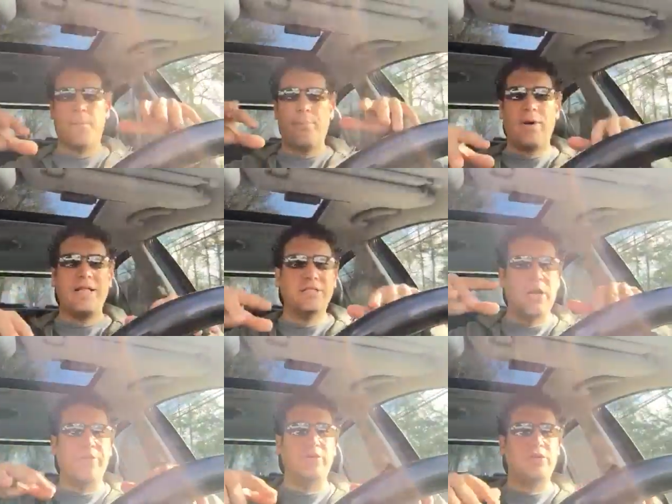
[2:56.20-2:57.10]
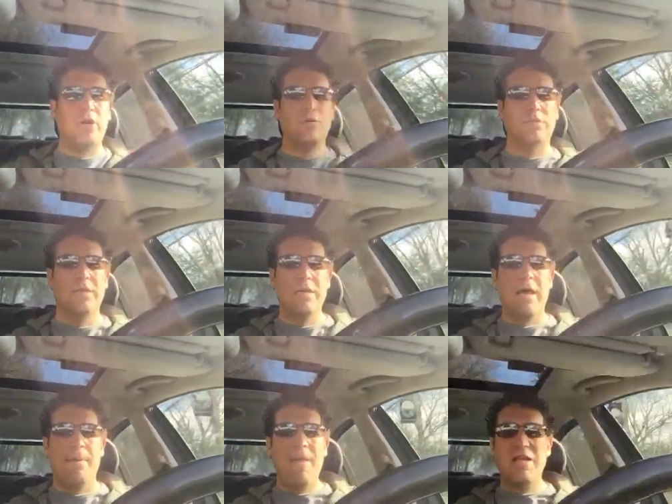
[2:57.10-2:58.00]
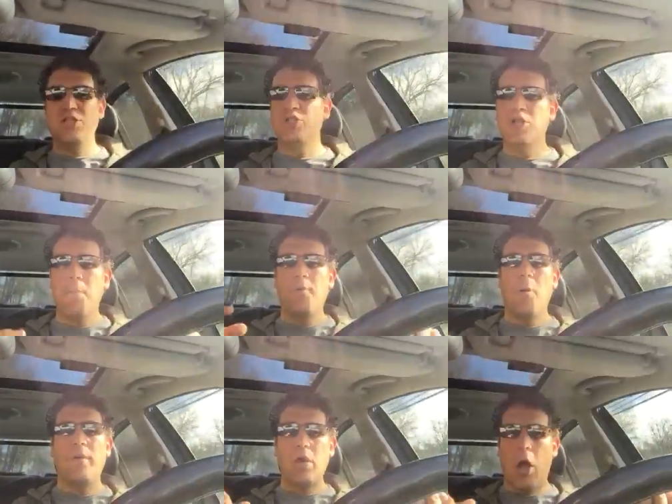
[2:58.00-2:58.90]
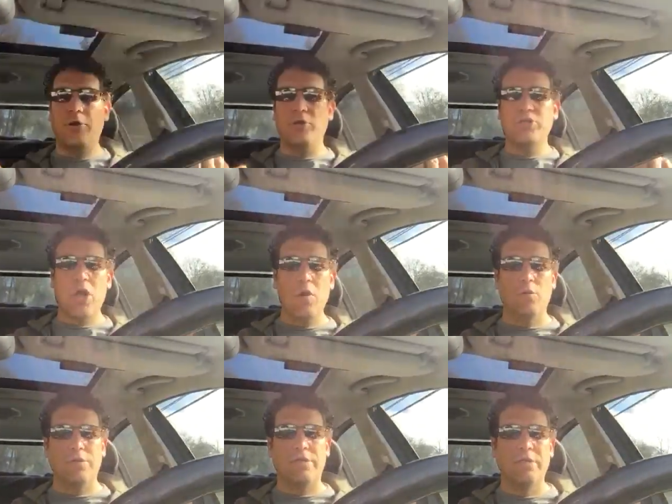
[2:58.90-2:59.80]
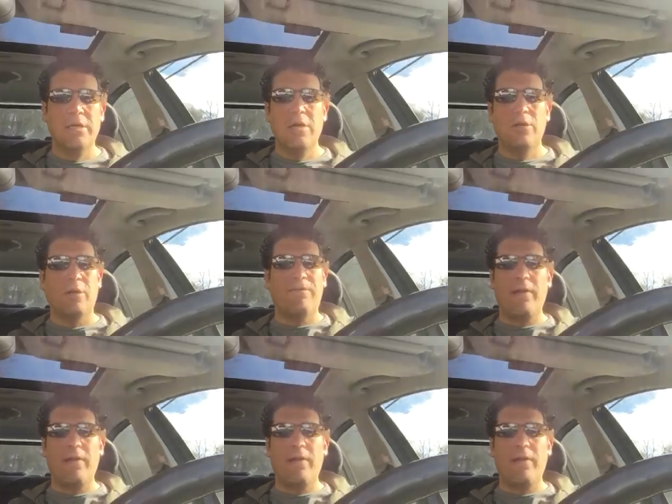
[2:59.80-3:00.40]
and they're prancing on their toes. Imagine jump roping on your toes. You're